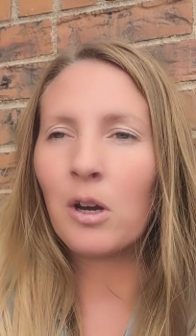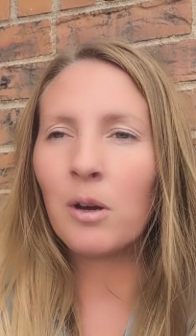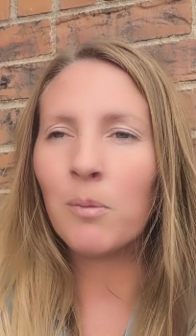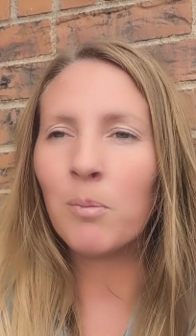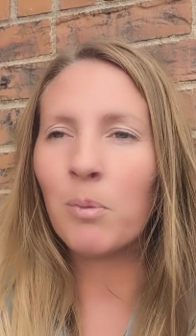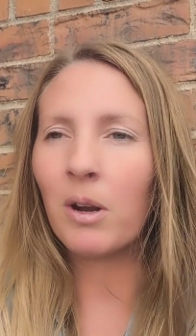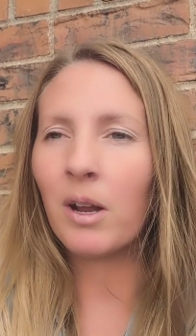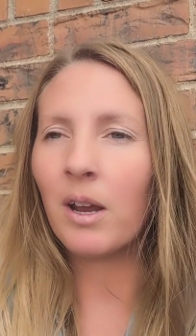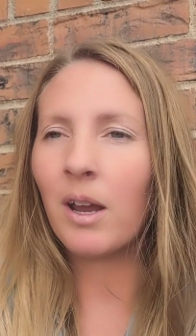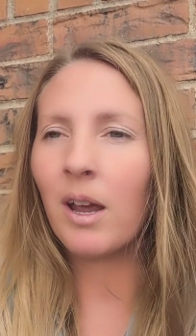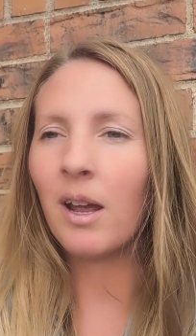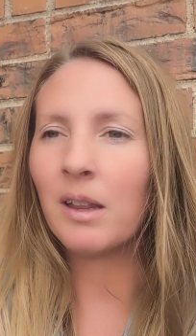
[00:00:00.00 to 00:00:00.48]
but
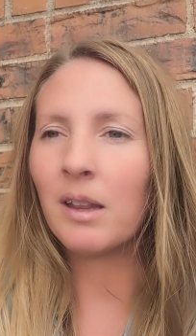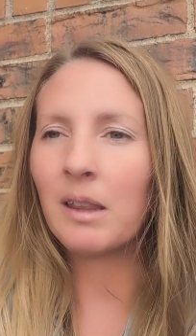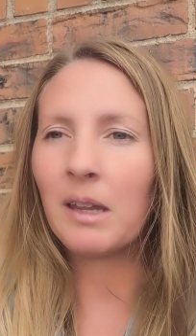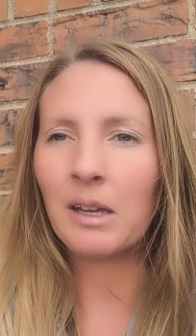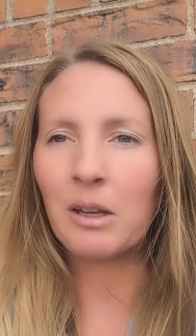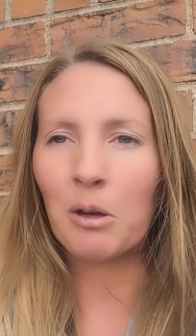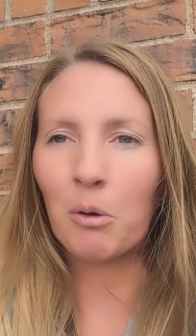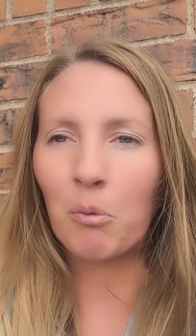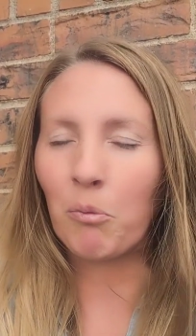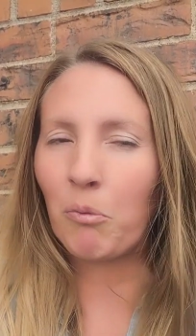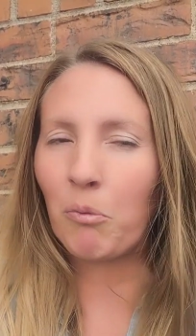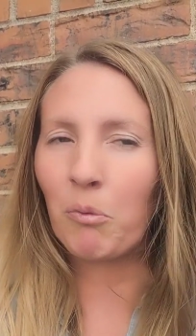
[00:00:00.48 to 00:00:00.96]
I had like
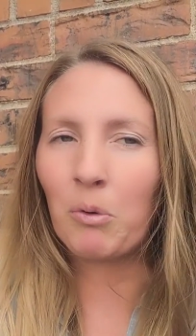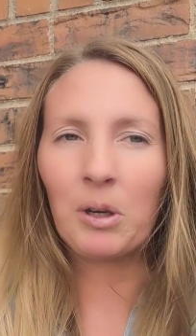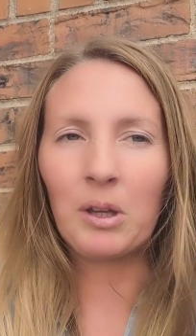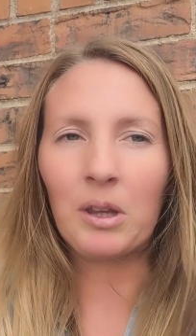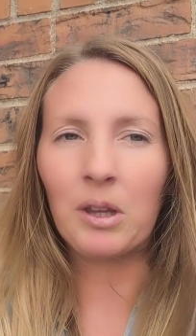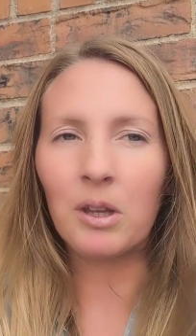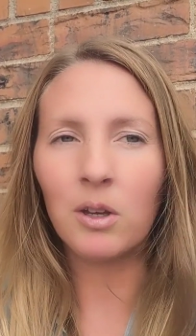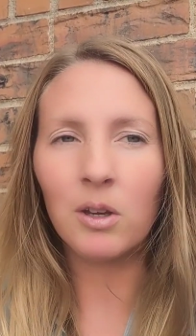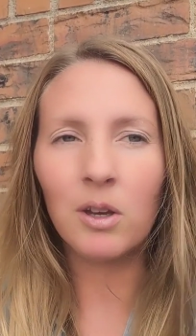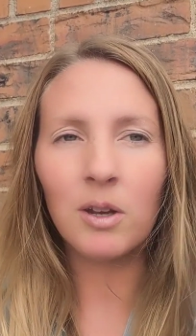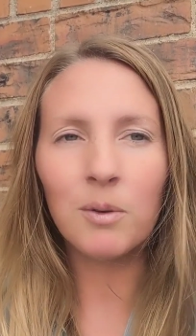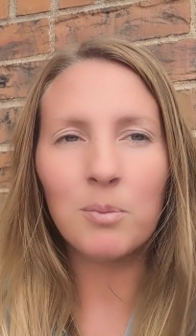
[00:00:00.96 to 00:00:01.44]
a really
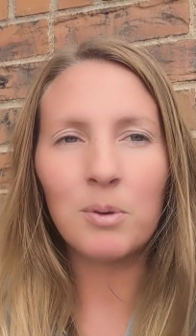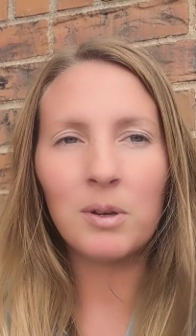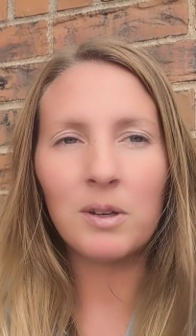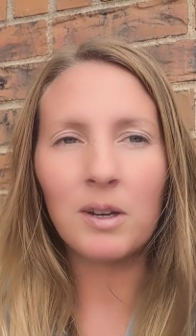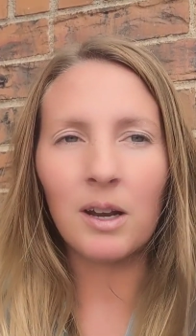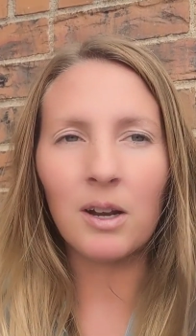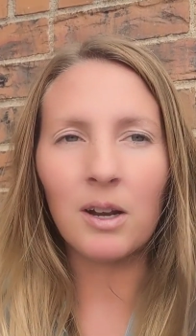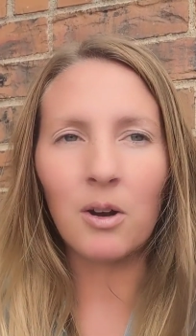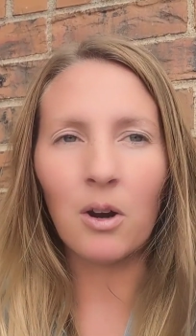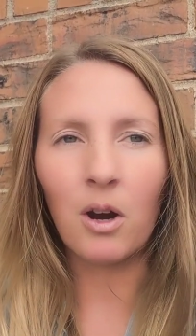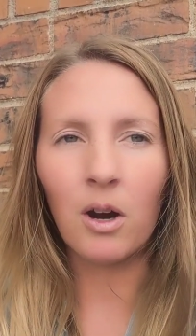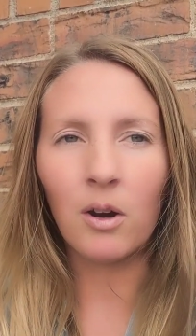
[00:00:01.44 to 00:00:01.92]
good
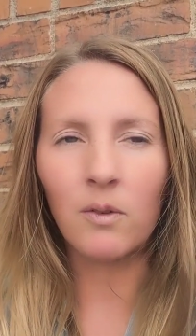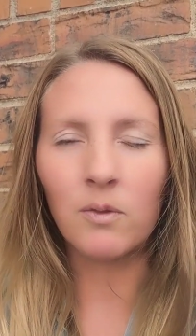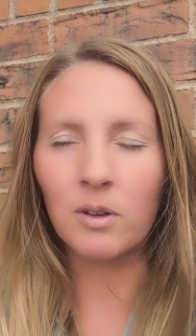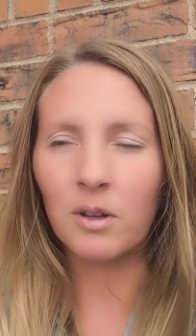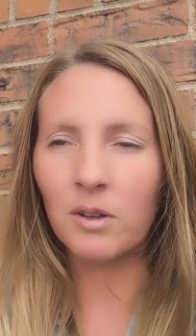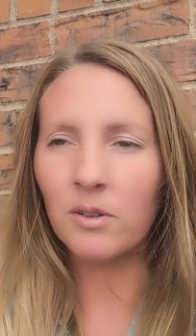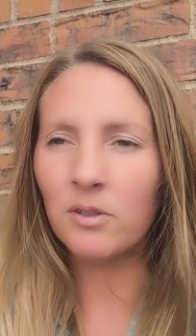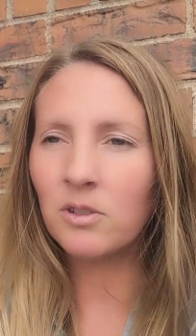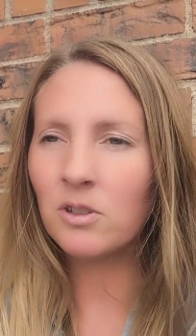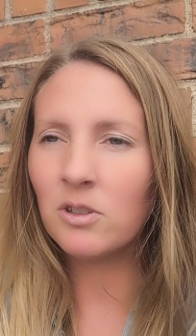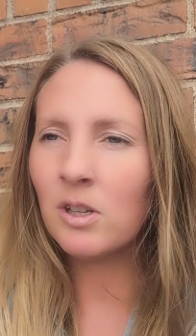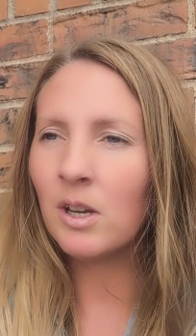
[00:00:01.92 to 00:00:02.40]
potato
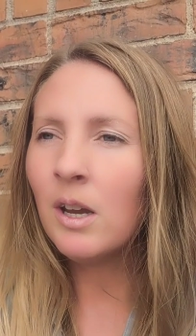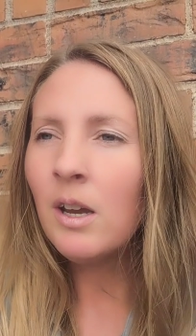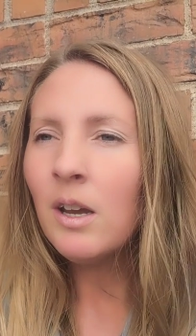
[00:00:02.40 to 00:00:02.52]
harvest.